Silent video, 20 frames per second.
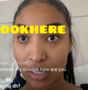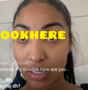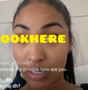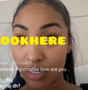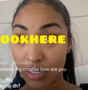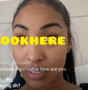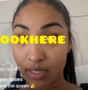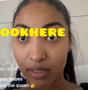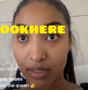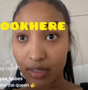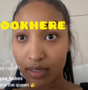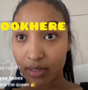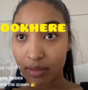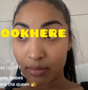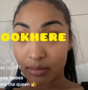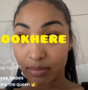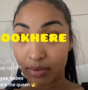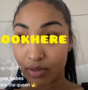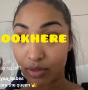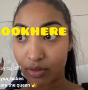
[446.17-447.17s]
Like,
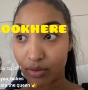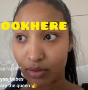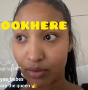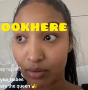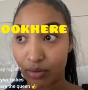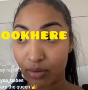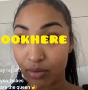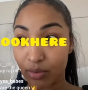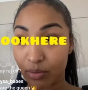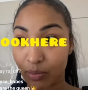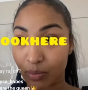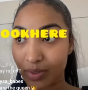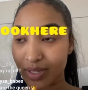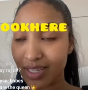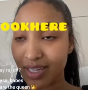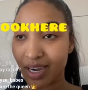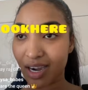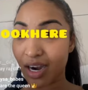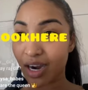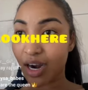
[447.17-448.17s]
bro,
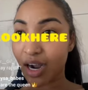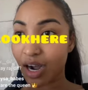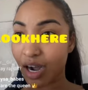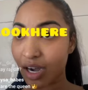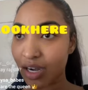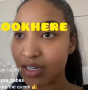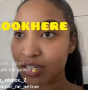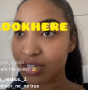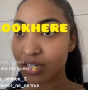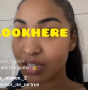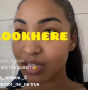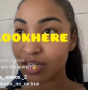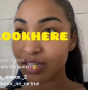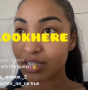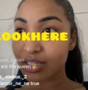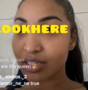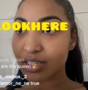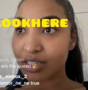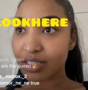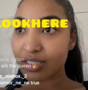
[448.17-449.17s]
we are on
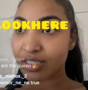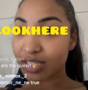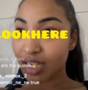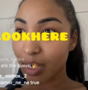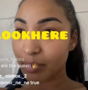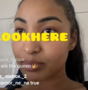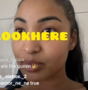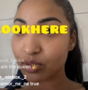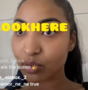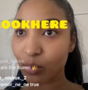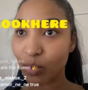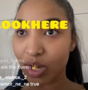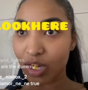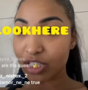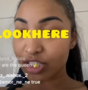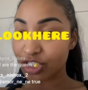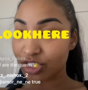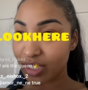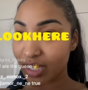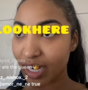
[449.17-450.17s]
the top
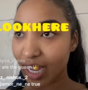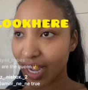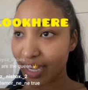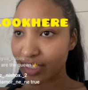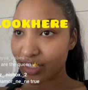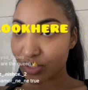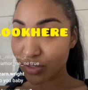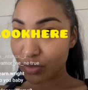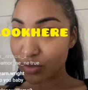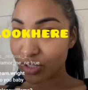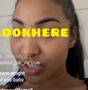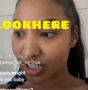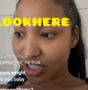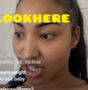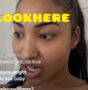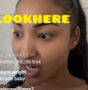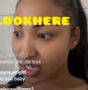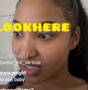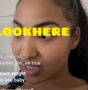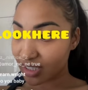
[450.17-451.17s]
200 iTunes
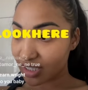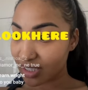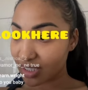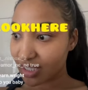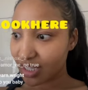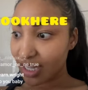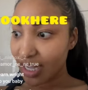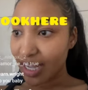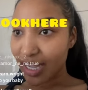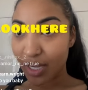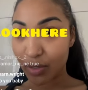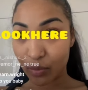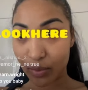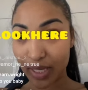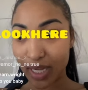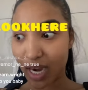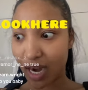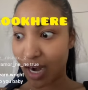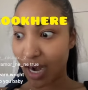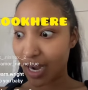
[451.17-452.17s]
charts. And
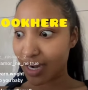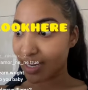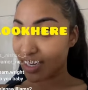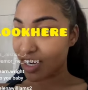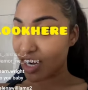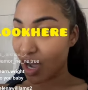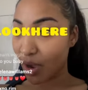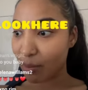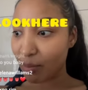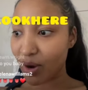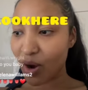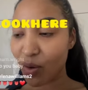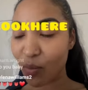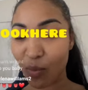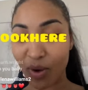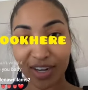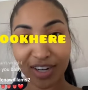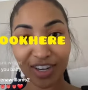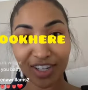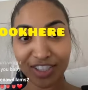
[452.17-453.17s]
we are at number
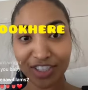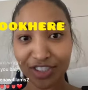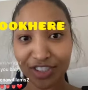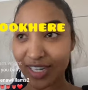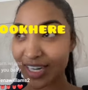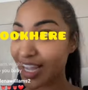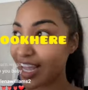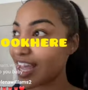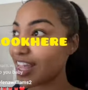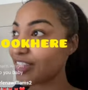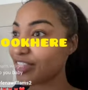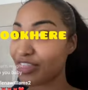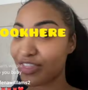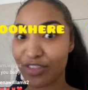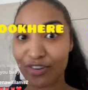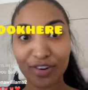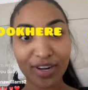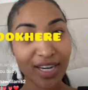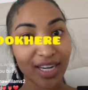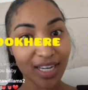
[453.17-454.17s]

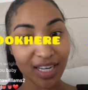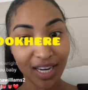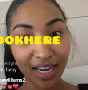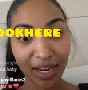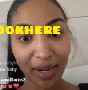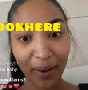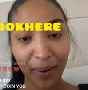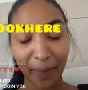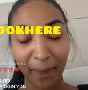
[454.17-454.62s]
103.